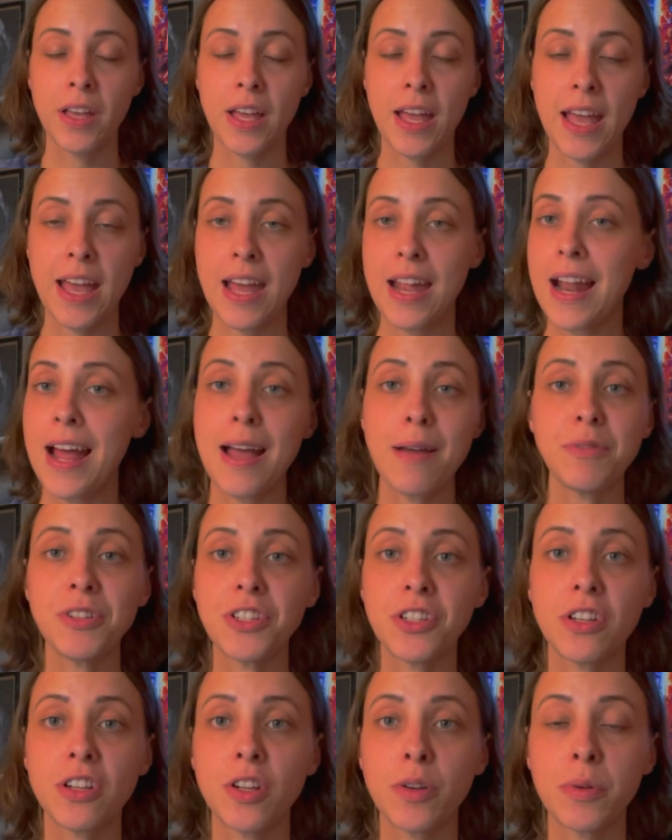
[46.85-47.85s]
And I'm
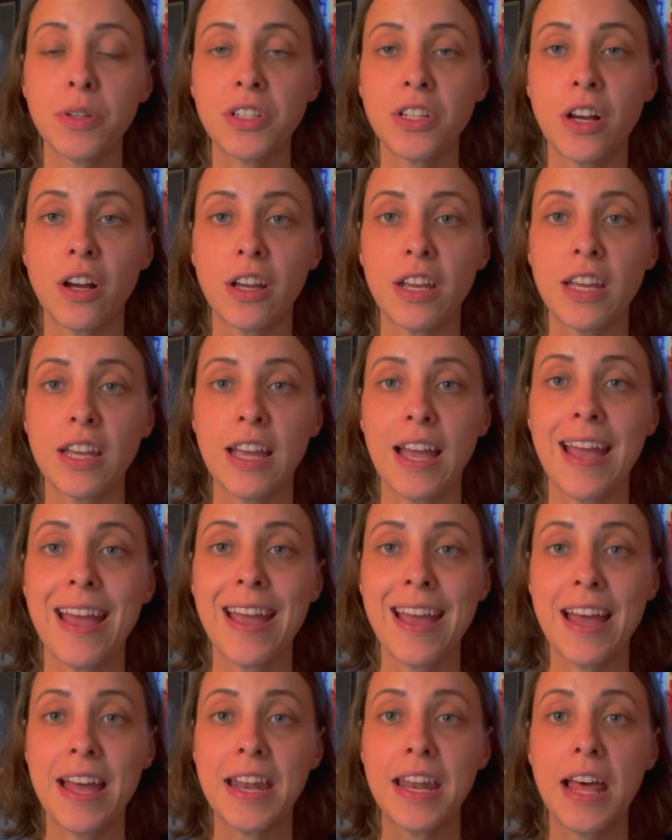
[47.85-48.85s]
just gonna quit talking
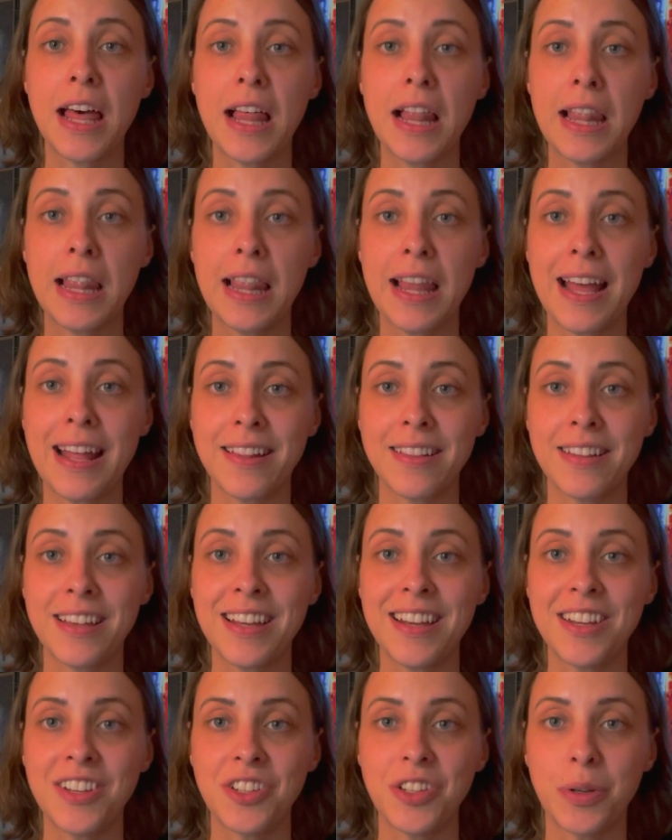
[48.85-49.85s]
and let's
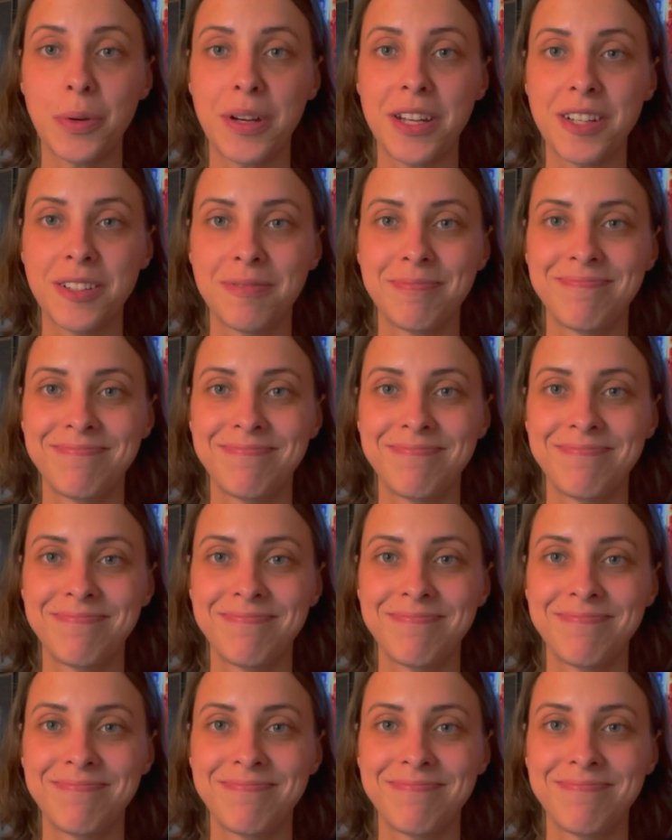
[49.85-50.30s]
get into it.